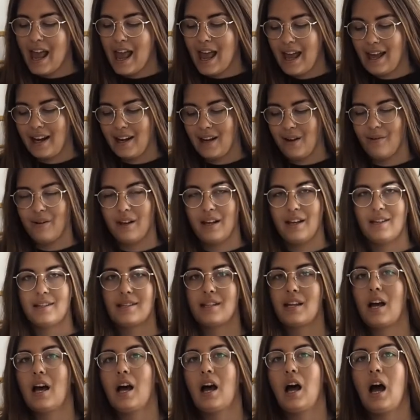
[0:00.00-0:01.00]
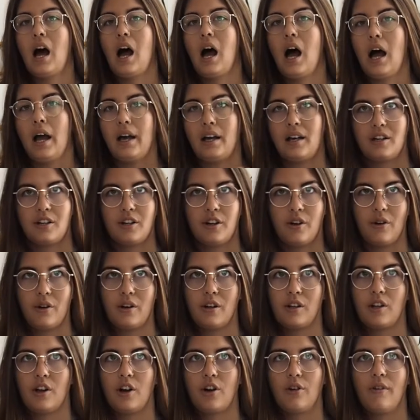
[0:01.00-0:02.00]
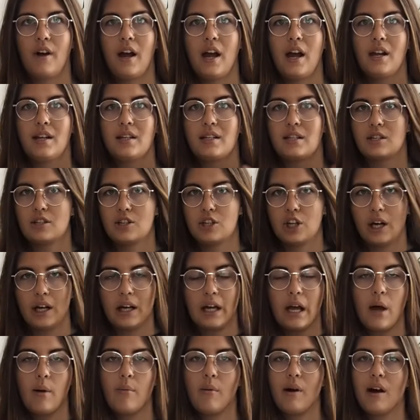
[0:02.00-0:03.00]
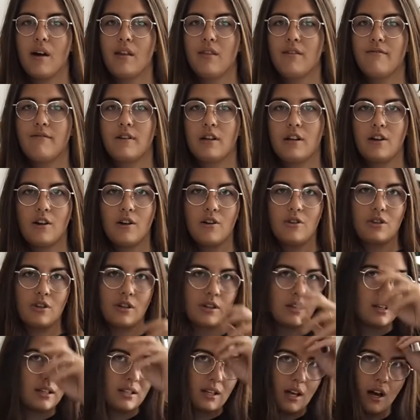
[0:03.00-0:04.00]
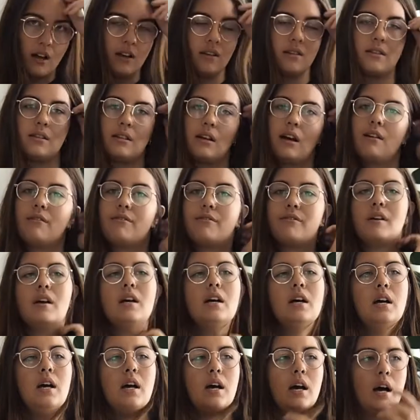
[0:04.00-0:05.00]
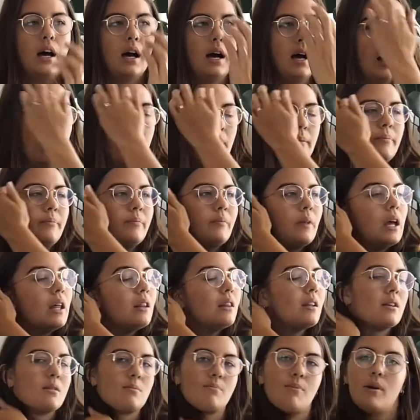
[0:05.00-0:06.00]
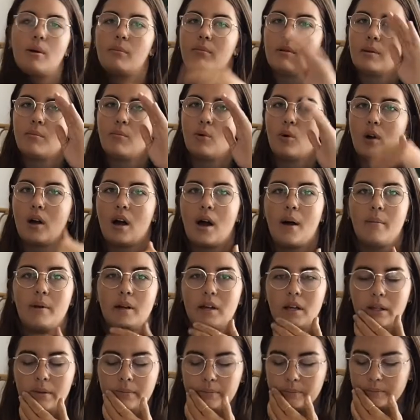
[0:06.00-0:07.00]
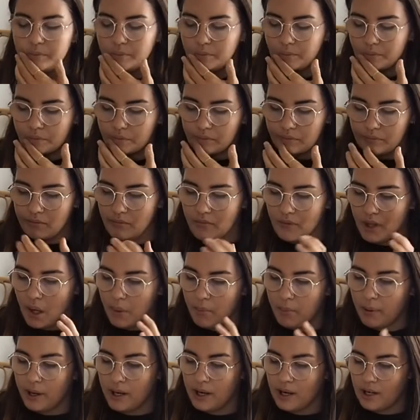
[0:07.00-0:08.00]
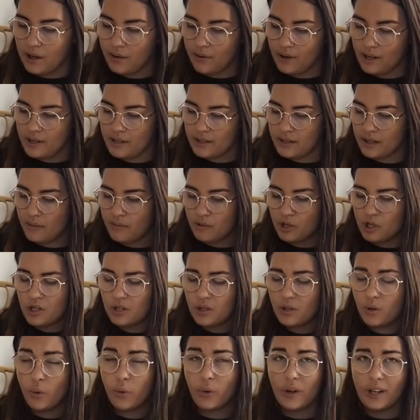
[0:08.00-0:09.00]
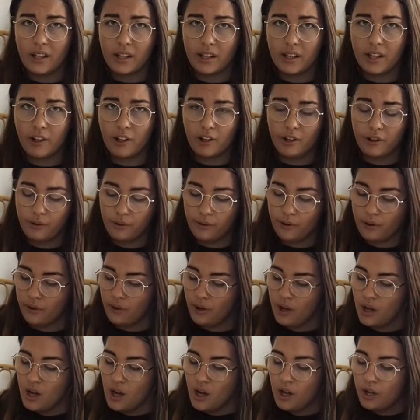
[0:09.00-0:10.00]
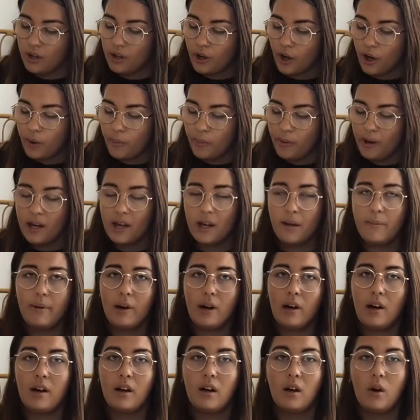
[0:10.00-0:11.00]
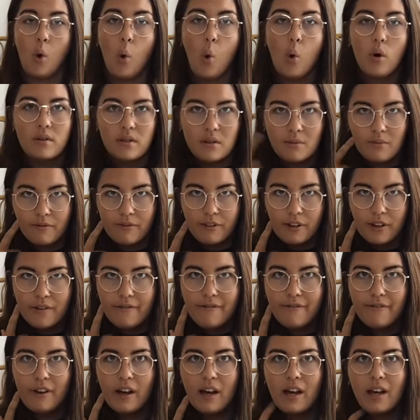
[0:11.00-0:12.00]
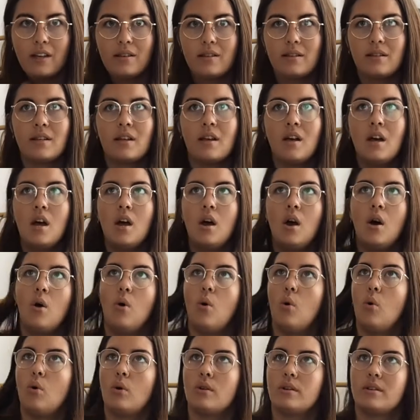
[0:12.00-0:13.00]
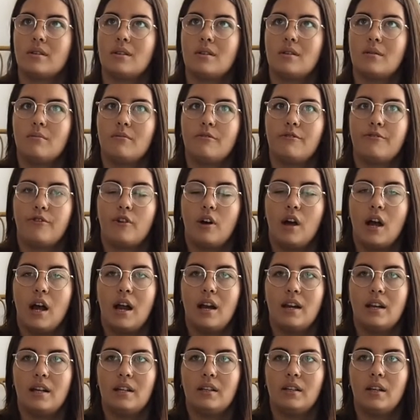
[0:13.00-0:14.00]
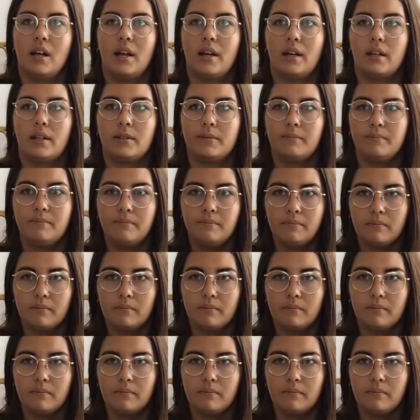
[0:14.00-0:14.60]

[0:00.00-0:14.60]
Anyways, I could go on a long rant. Check out my other videos on this kind of stuff, and there's probably more coming. But anyways, let me just quickly go through. Copaiba, awesome for your face, awesome for any like